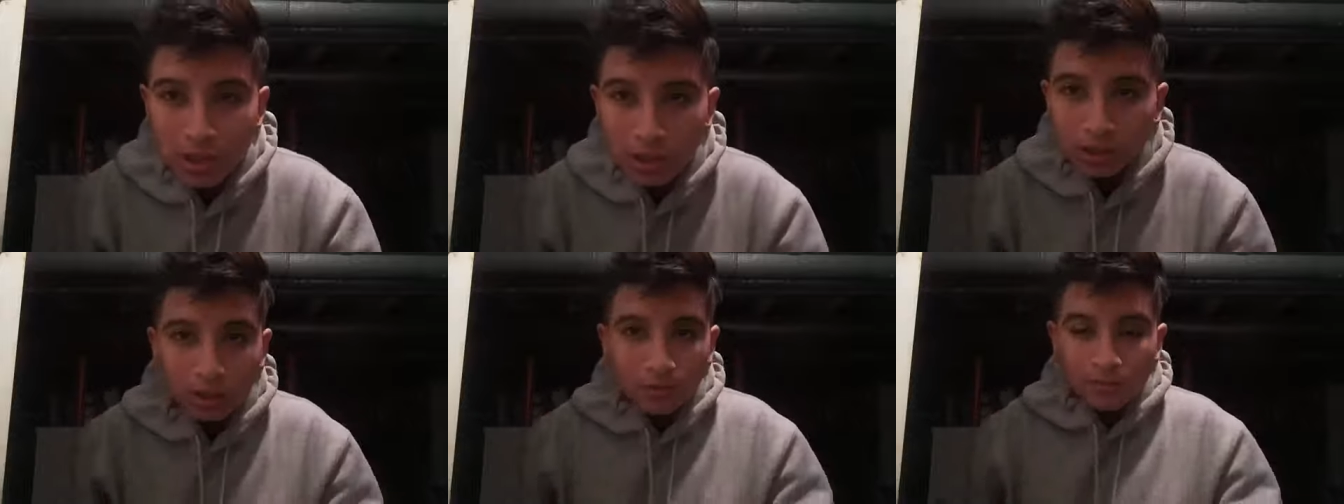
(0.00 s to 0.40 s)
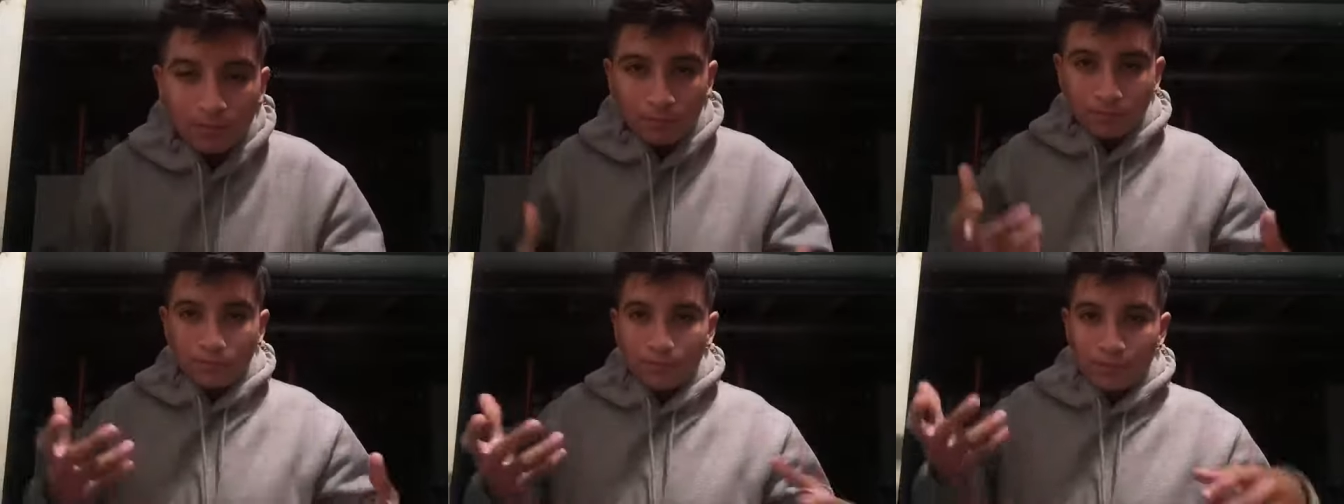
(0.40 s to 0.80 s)

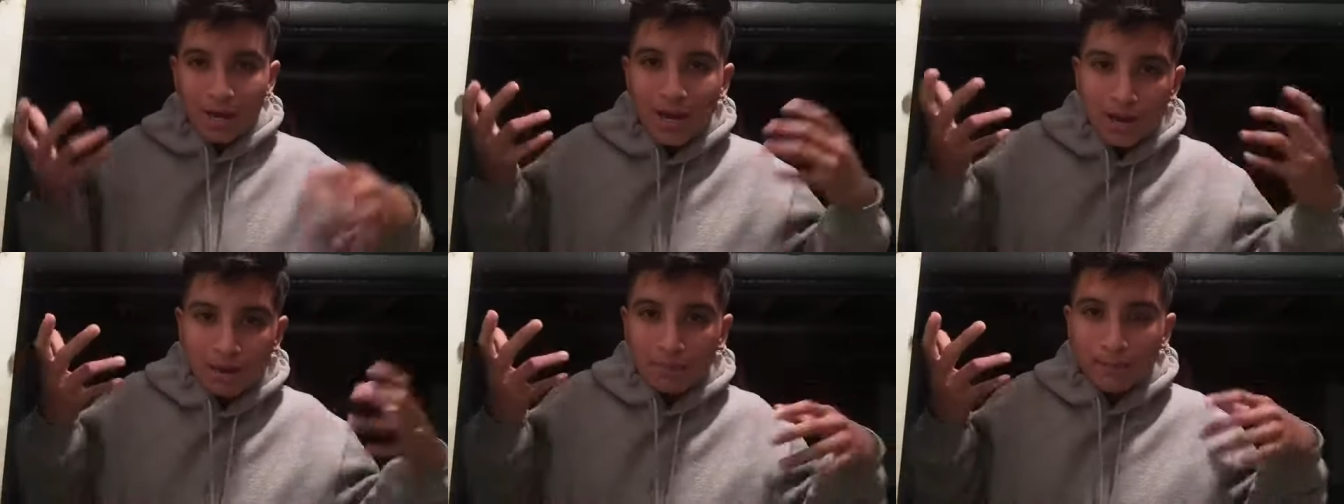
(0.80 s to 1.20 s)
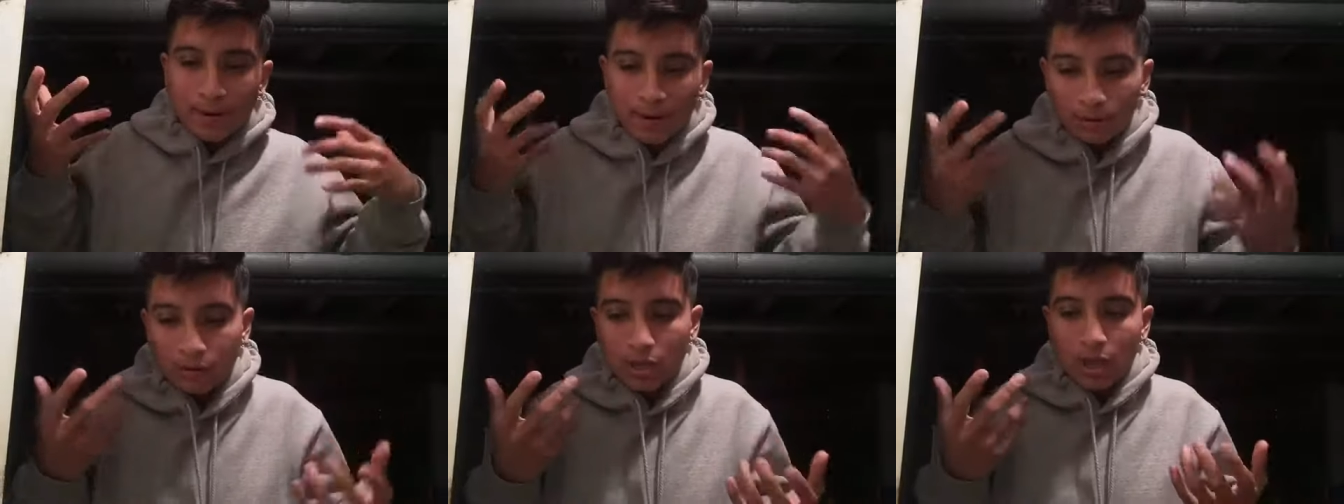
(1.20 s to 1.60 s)
nothing bad
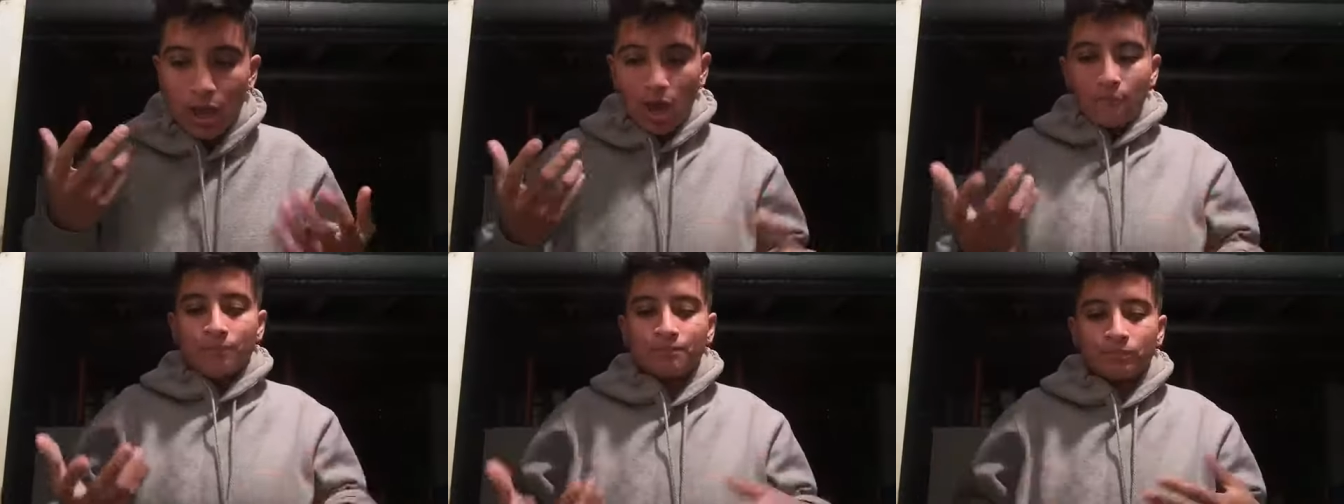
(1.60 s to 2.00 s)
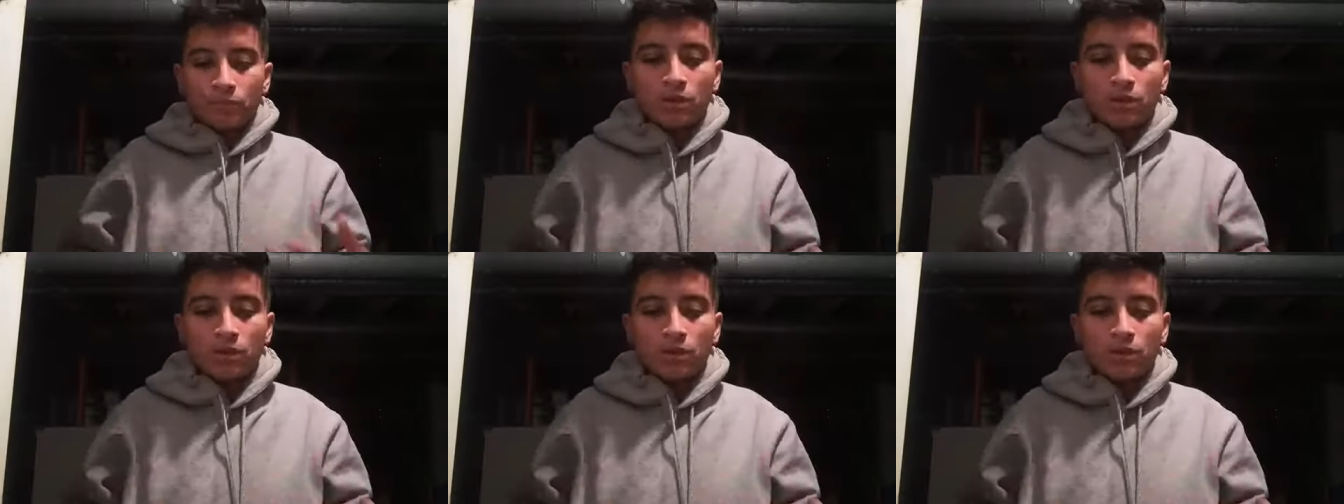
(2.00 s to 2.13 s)
about that.